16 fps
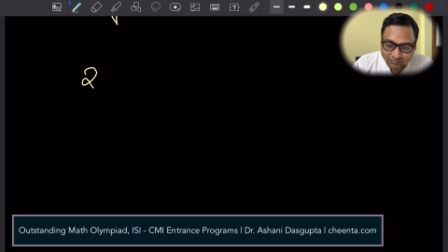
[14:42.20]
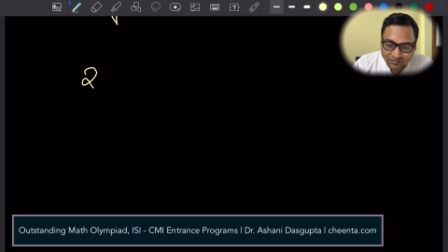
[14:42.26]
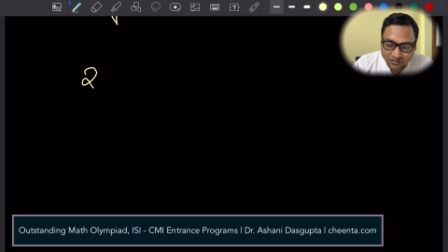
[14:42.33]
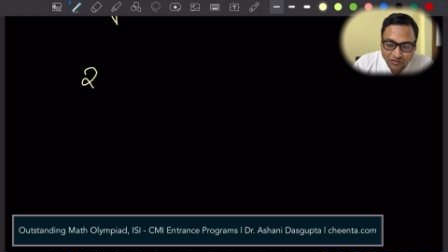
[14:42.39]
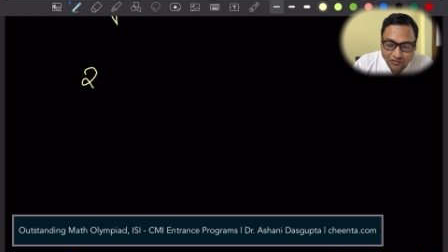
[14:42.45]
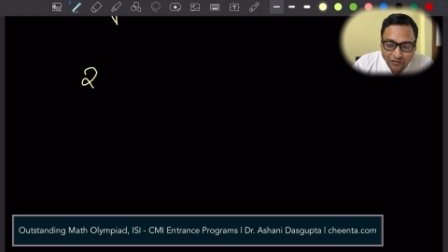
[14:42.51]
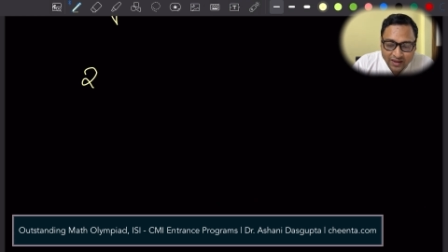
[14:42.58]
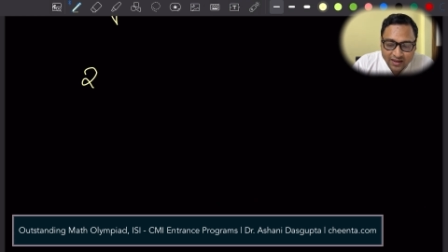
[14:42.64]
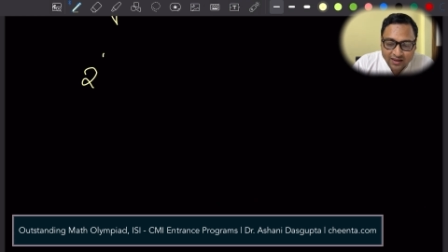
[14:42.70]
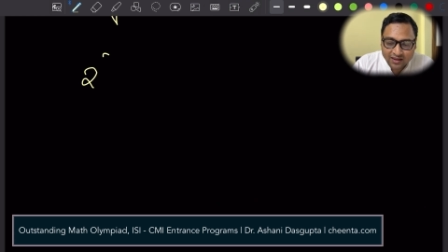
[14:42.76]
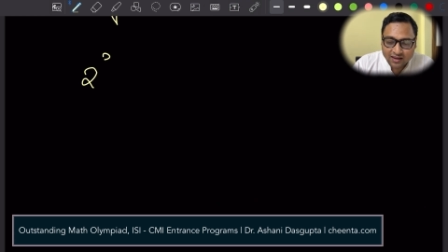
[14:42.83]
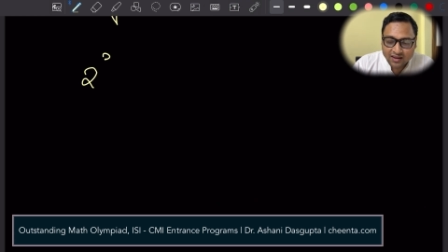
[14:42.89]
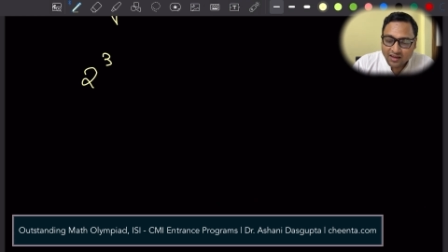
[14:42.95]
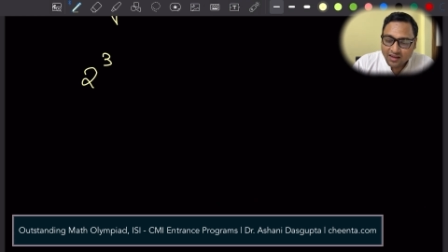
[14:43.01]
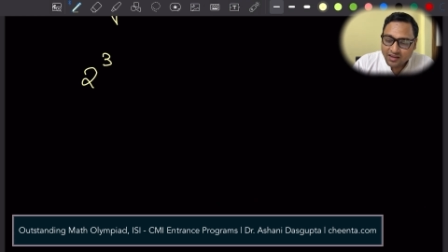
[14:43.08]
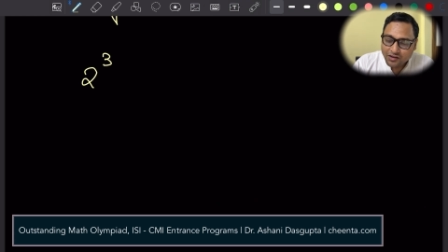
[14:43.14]

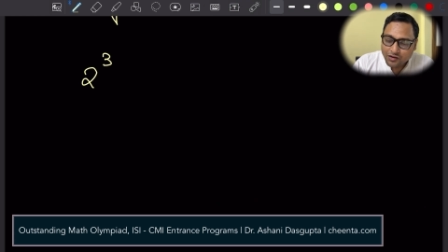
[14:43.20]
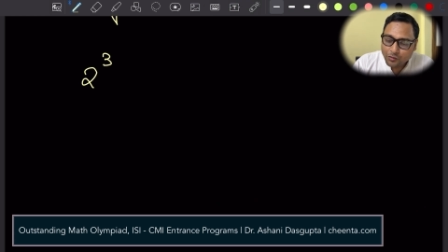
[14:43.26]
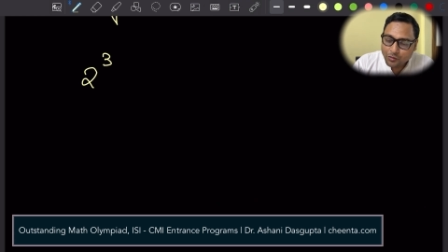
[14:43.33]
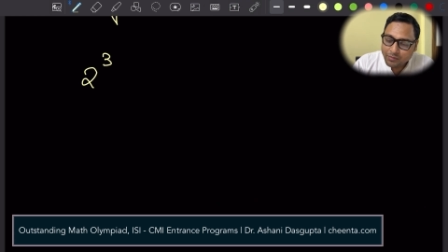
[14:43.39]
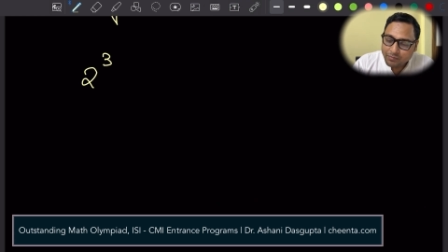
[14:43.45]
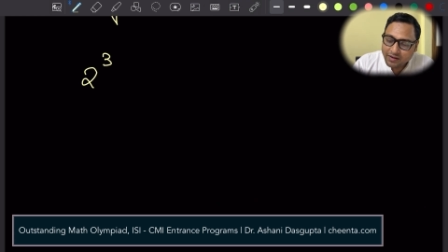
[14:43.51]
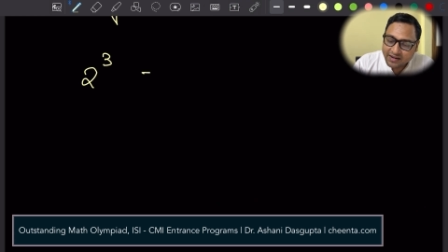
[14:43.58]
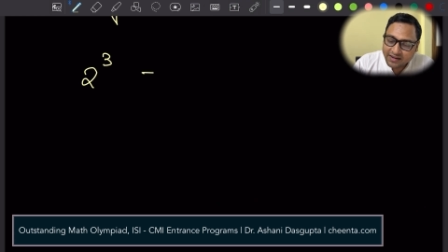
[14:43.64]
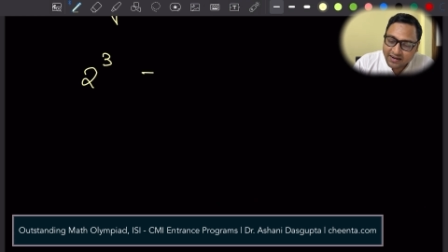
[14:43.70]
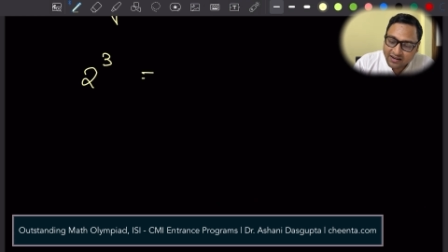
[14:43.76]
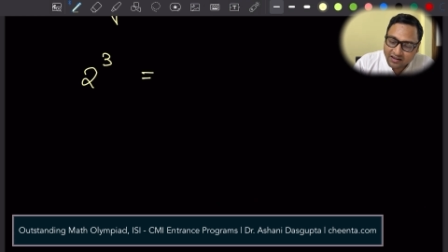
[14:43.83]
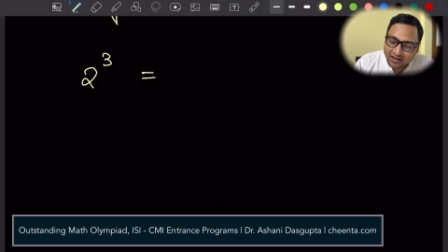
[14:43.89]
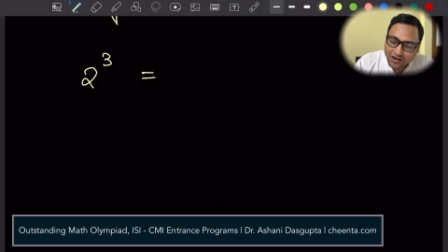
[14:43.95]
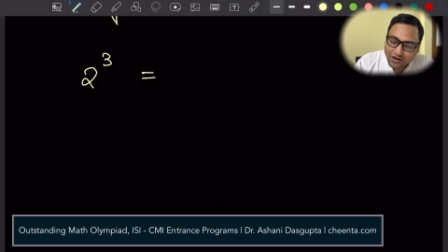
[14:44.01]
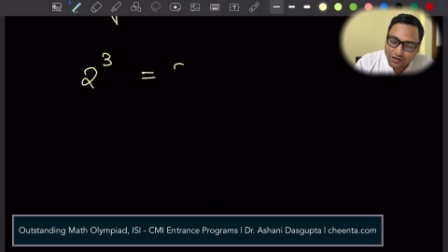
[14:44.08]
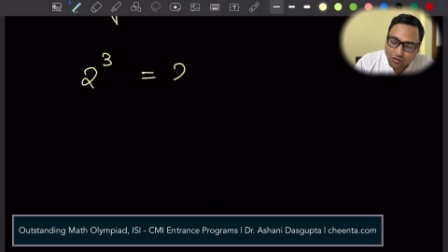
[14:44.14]
3, you
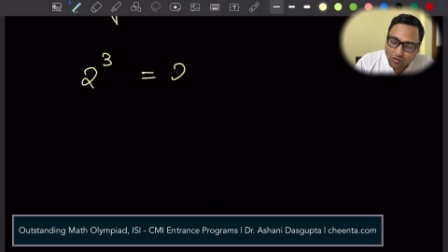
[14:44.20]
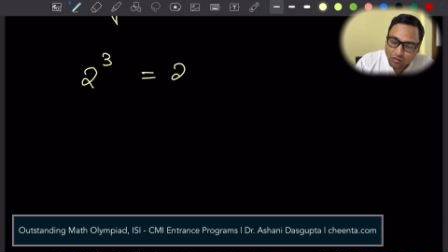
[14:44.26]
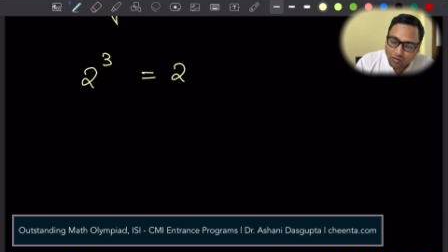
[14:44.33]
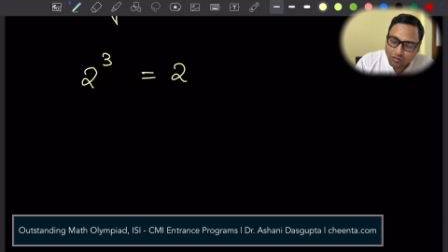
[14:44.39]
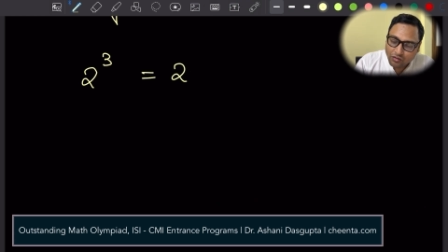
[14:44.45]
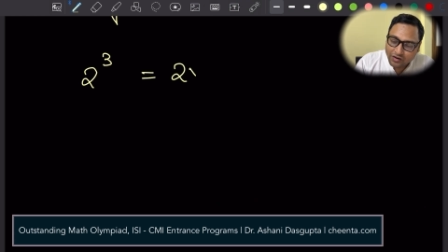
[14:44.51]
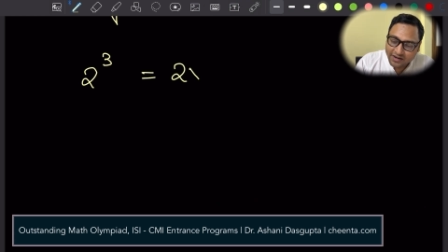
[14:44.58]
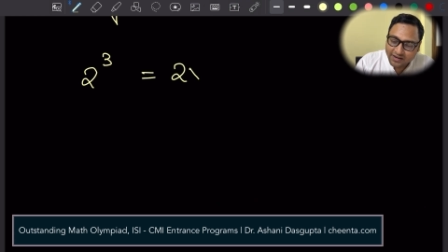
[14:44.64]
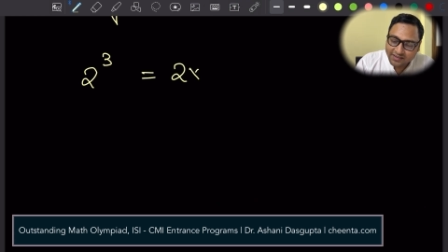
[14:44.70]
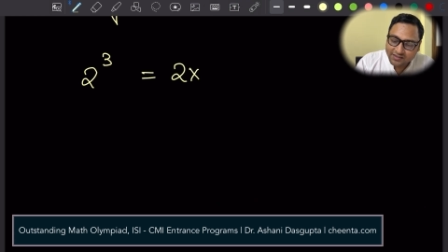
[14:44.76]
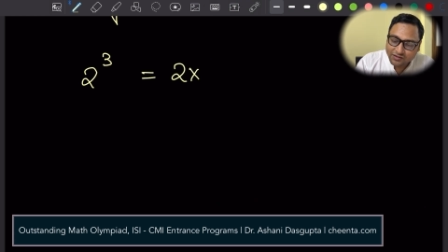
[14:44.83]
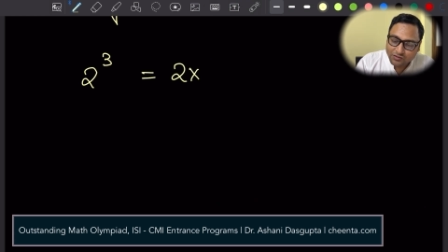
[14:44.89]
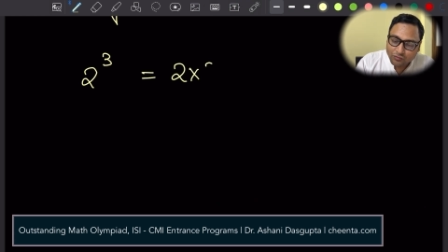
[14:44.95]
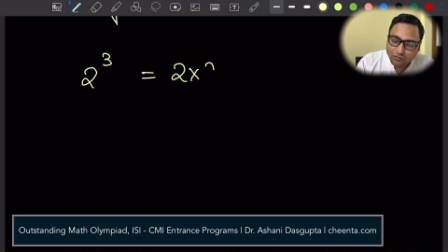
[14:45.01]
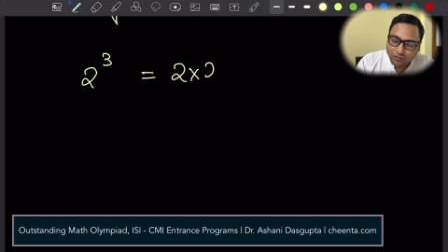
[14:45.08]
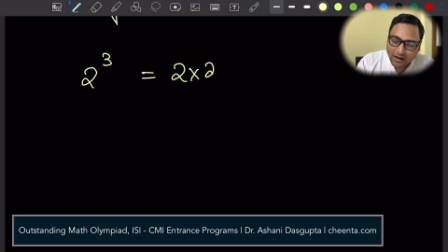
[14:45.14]
immediately know it is
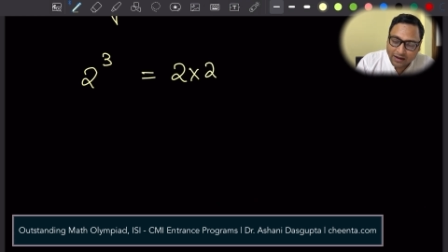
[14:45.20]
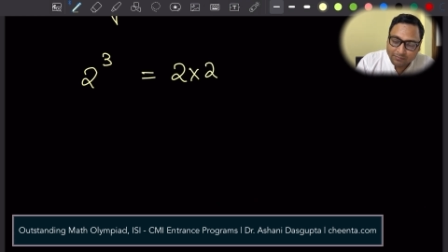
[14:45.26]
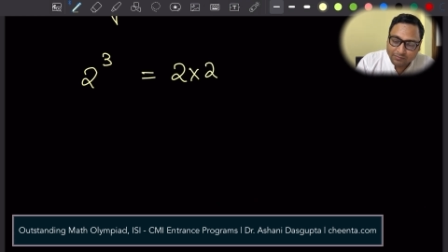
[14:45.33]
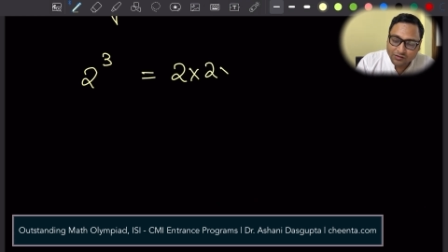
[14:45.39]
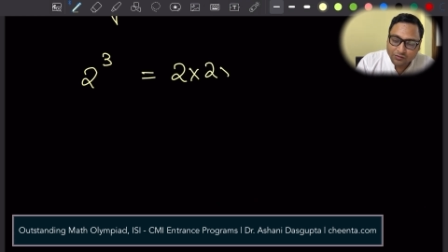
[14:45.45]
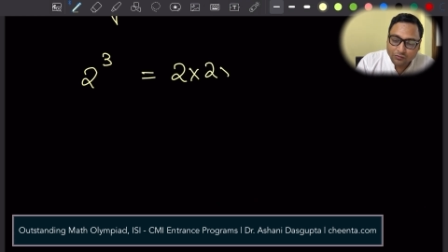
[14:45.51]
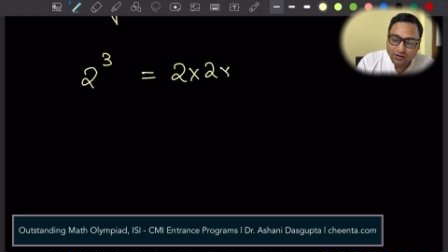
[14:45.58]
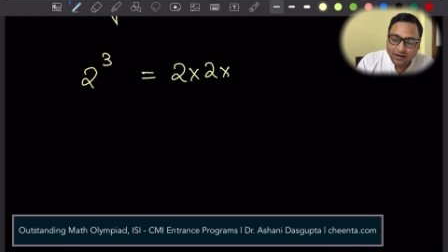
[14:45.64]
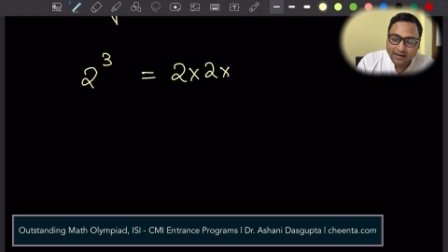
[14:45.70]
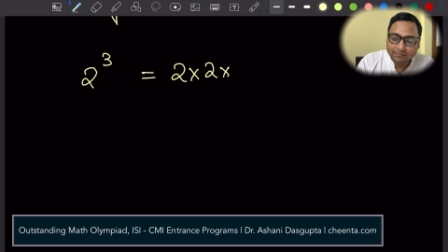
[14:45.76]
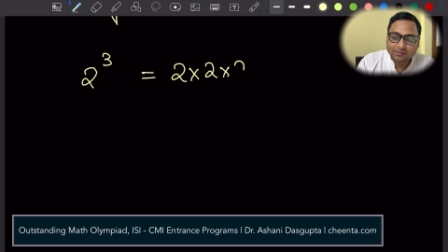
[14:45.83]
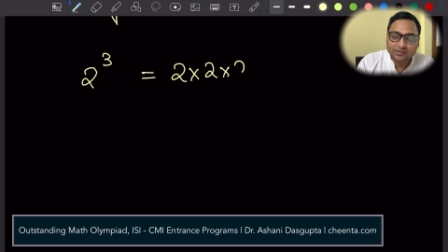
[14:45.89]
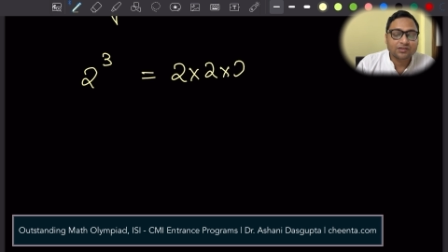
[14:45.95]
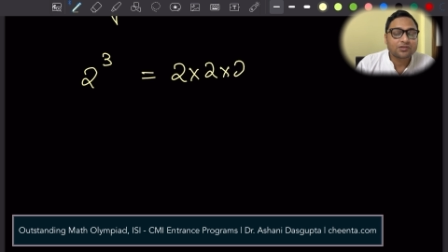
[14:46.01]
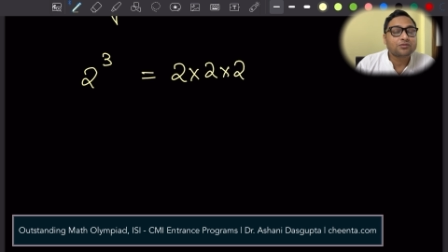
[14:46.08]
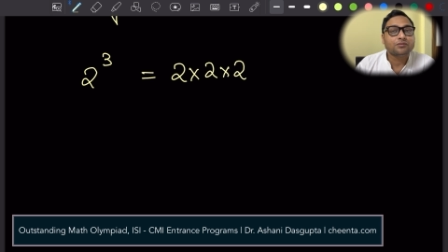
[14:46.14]
2 times 2
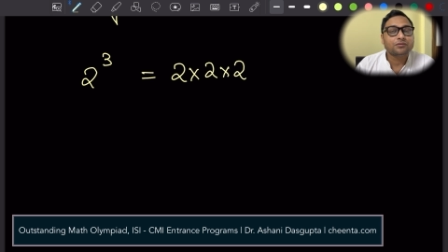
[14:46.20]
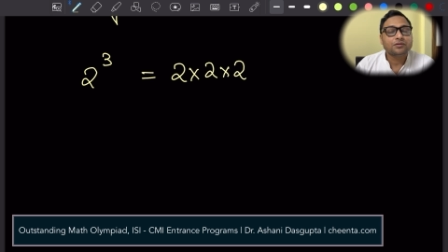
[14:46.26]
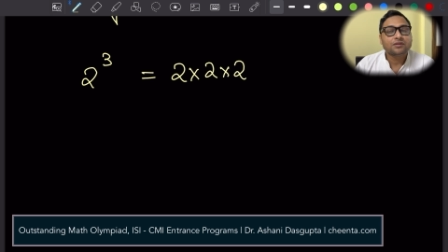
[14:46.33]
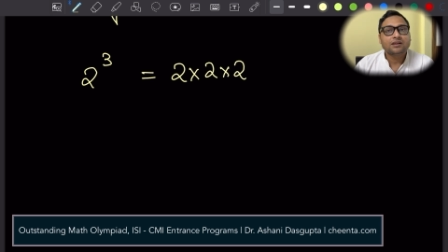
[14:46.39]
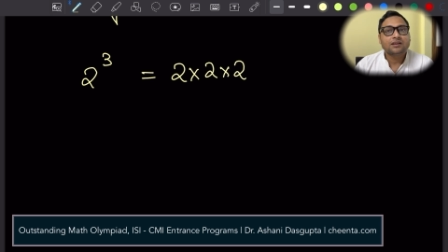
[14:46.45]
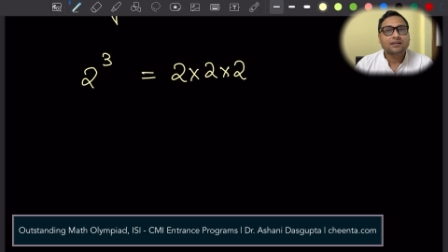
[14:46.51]
times 2.